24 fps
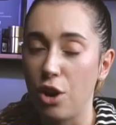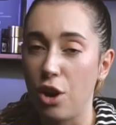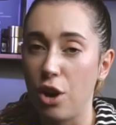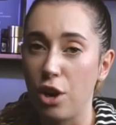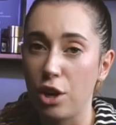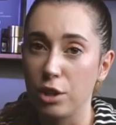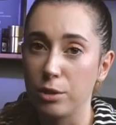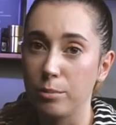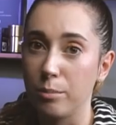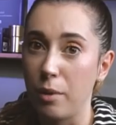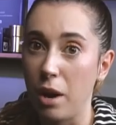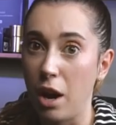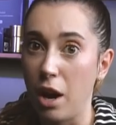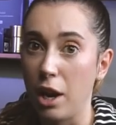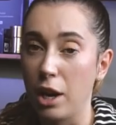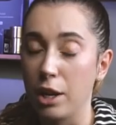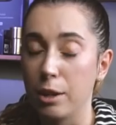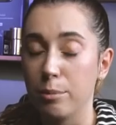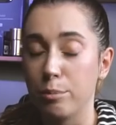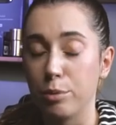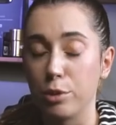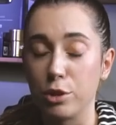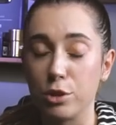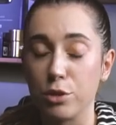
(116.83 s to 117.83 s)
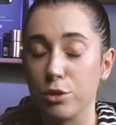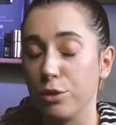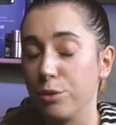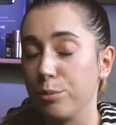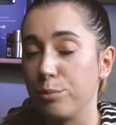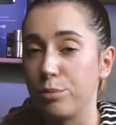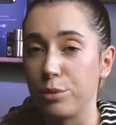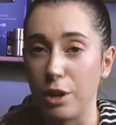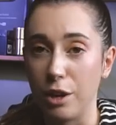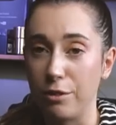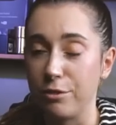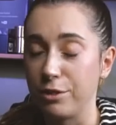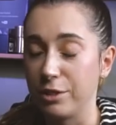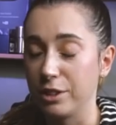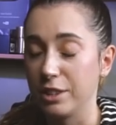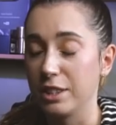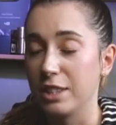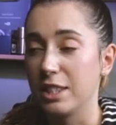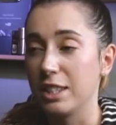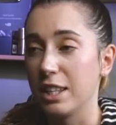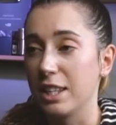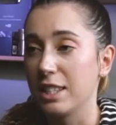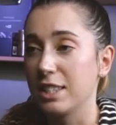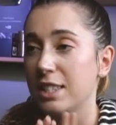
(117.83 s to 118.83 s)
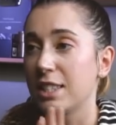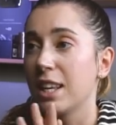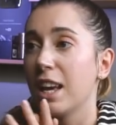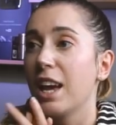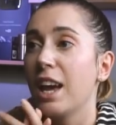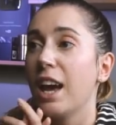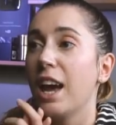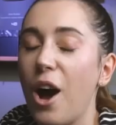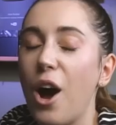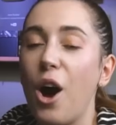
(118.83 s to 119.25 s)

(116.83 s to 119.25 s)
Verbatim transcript: on my personal preferences.